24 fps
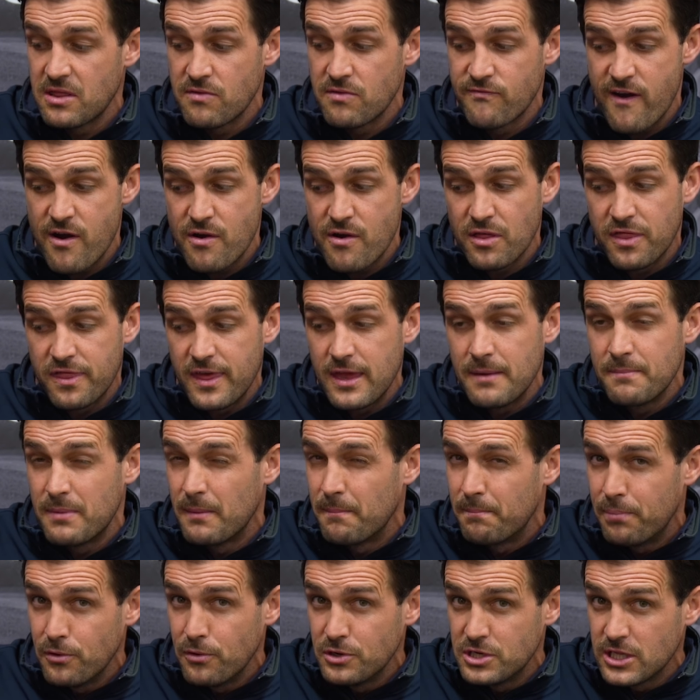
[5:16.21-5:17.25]
very thin
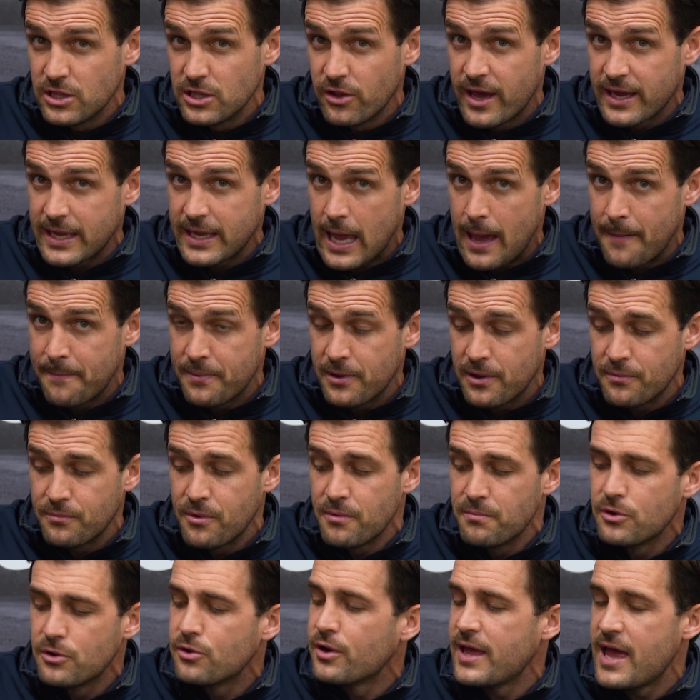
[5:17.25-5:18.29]
but booty-like upper we
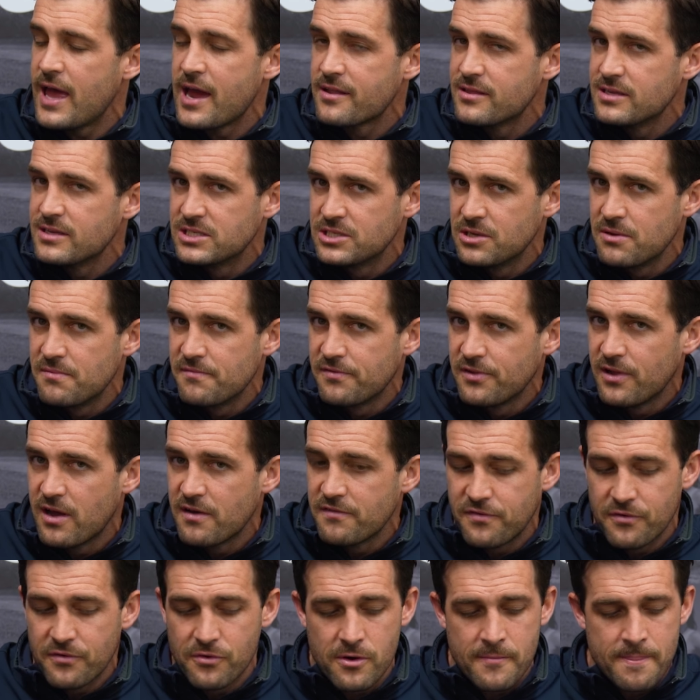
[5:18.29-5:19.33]
got out of the Zoomfly
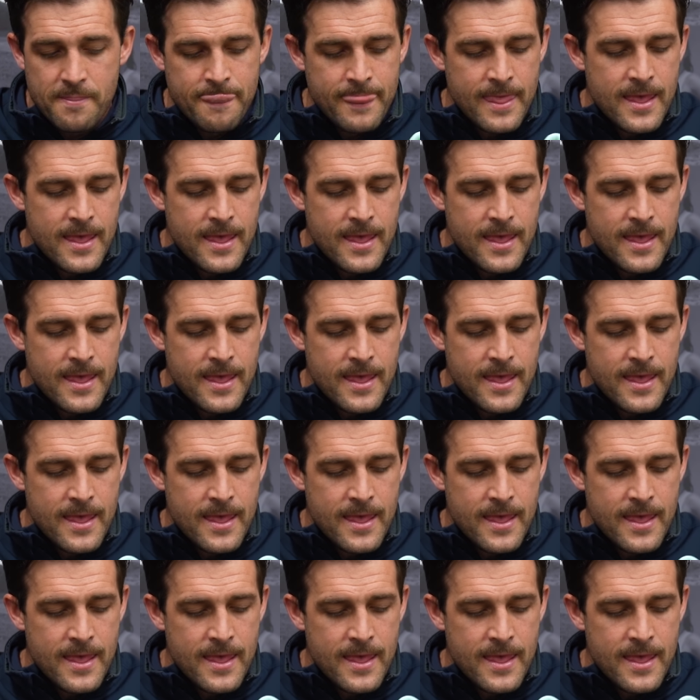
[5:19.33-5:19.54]
4.